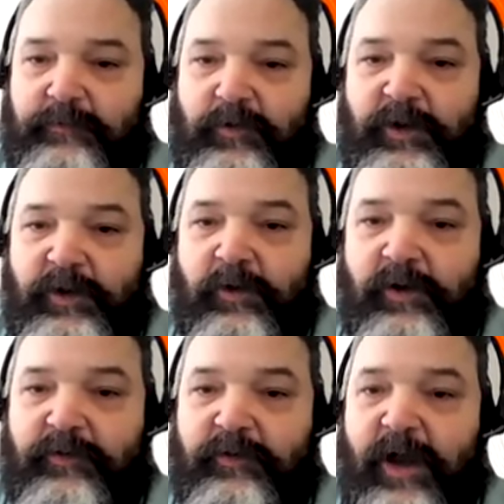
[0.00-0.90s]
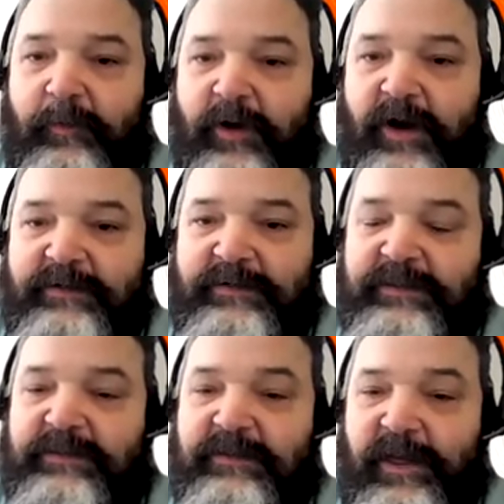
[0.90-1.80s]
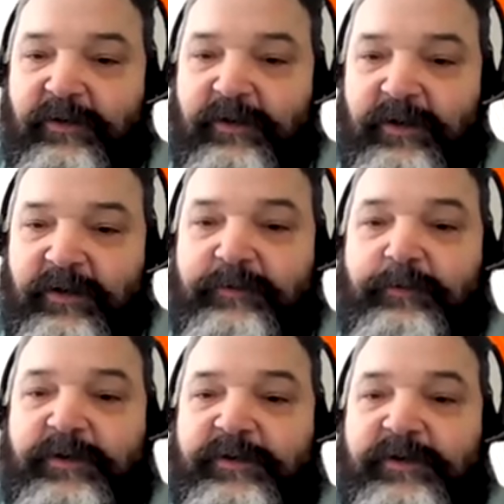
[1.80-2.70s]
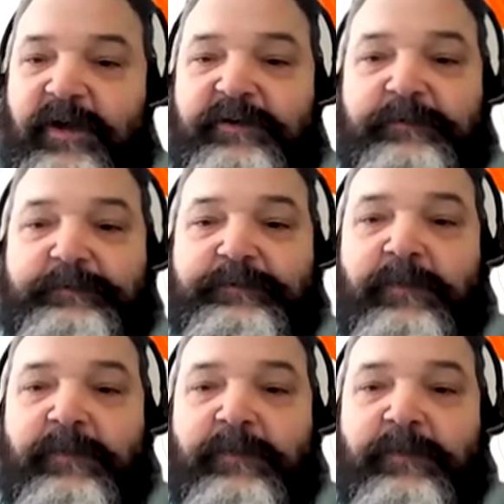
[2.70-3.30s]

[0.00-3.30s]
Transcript: We'll be going through that process later in this presentation.